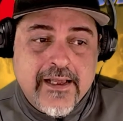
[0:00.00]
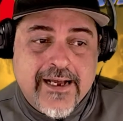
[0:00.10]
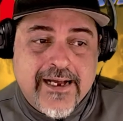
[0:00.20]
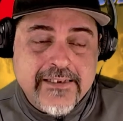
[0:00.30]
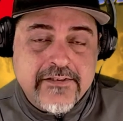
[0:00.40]

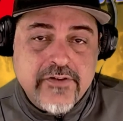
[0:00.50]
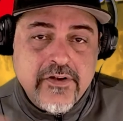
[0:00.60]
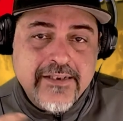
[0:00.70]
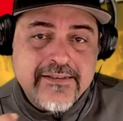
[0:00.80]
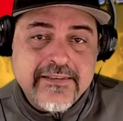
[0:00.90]
I
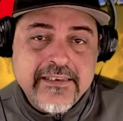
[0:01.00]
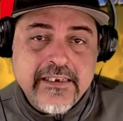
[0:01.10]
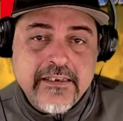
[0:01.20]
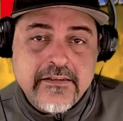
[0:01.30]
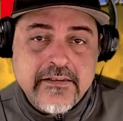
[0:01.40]
started
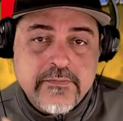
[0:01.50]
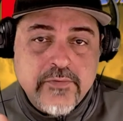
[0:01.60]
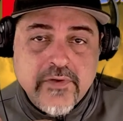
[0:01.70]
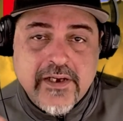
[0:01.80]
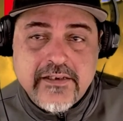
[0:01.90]
seeing this
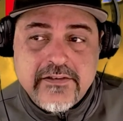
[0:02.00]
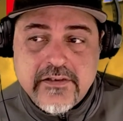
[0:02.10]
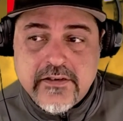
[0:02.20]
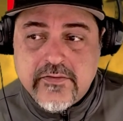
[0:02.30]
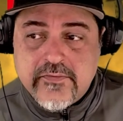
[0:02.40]
barrage
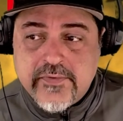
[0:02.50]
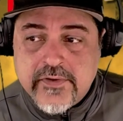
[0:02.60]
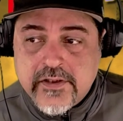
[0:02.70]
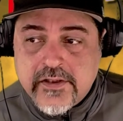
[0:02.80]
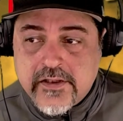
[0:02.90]
of
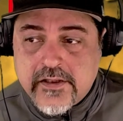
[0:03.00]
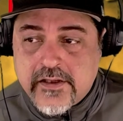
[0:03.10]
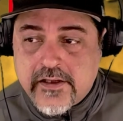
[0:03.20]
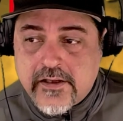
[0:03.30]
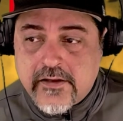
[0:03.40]

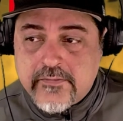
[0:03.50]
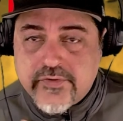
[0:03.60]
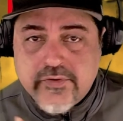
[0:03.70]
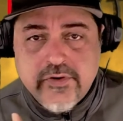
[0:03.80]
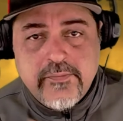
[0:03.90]
um,
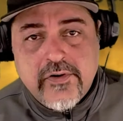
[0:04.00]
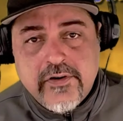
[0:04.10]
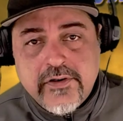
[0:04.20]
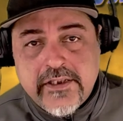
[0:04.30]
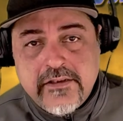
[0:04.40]

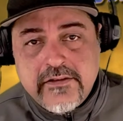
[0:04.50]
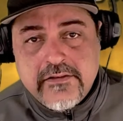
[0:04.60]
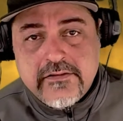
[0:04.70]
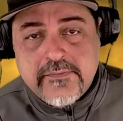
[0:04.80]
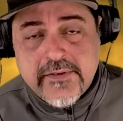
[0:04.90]
third-party,
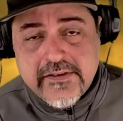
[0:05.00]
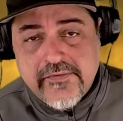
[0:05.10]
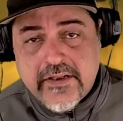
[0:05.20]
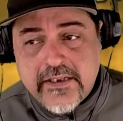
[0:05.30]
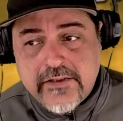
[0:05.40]

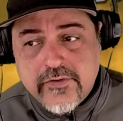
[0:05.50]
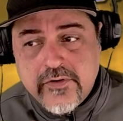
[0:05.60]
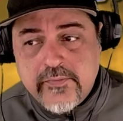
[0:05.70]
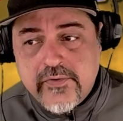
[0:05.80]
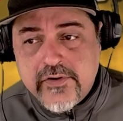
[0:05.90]
specifically
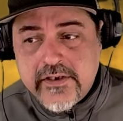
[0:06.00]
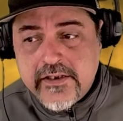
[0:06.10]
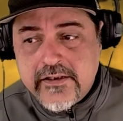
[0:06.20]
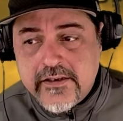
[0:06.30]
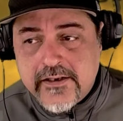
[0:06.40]

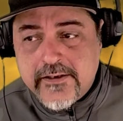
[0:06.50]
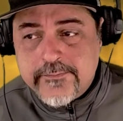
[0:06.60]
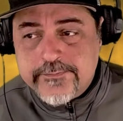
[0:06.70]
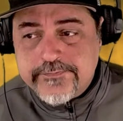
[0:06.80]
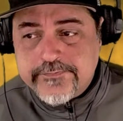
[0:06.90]
third-party
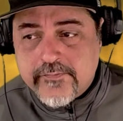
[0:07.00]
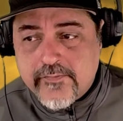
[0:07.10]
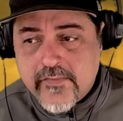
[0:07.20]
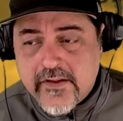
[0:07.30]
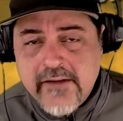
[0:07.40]
um,
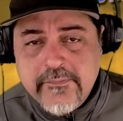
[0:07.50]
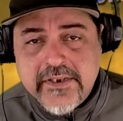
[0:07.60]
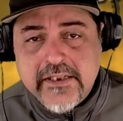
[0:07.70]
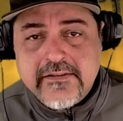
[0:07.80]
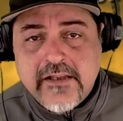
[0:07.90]

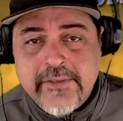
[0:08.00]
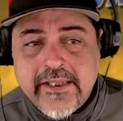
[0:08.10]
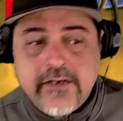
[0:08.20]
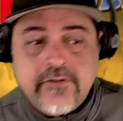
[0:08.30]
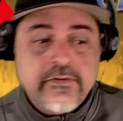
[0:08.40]
companies coming
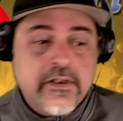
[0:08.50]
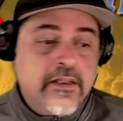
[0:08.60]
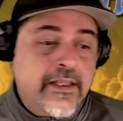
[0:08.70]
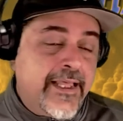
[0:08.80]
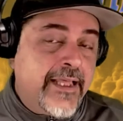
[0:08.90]
out
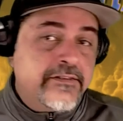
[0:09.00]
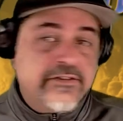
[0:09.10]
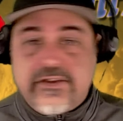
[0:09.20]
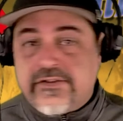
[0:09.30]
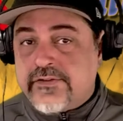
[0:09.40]
and
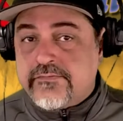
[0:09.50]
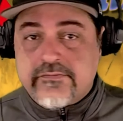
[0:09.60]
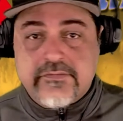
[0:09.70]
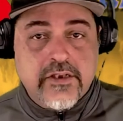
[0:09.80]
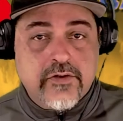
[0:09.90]
just,
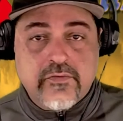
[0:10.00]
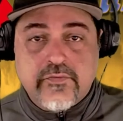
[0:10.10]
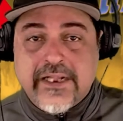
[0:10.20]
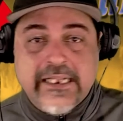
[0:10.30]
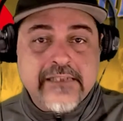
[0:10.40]
you know,
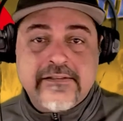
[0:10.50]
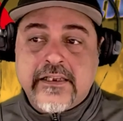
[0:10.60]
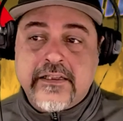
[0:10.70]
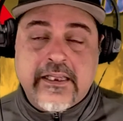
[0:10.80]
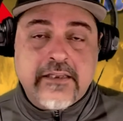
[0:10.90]

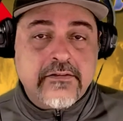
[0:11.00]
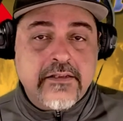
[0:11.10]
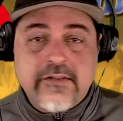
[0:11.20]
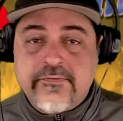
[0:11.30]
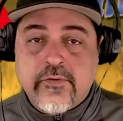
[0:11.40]
releasing like
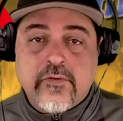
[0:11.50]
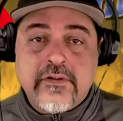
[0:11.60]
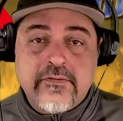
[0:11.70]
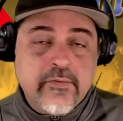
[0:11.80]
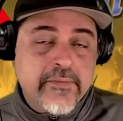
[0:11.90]
info
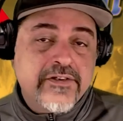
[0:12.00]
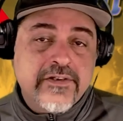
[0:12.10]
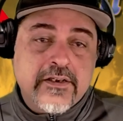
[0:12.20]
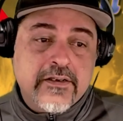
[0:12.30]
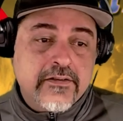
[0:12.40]
information
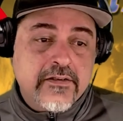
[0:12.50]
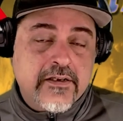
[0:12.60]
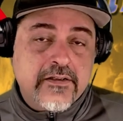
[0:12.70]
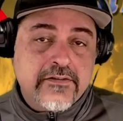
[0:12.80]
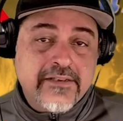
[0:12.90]
on
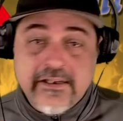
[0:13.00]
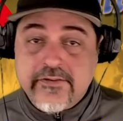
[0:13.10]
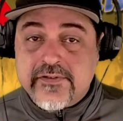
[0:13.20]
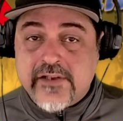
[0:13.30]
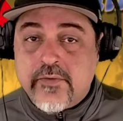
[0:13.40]
on
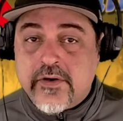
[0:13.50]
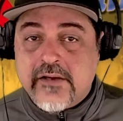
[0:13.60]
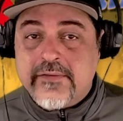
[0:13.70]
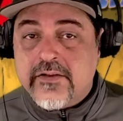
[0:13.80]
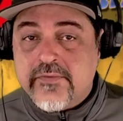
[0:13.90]
titles that were
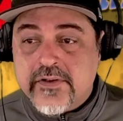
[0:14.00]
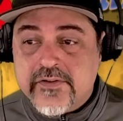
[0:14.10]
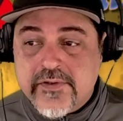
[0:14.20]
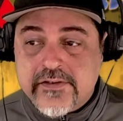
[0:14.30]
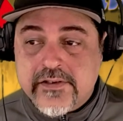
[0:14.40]
coming out for the
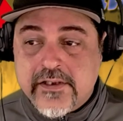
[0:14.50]
Switch,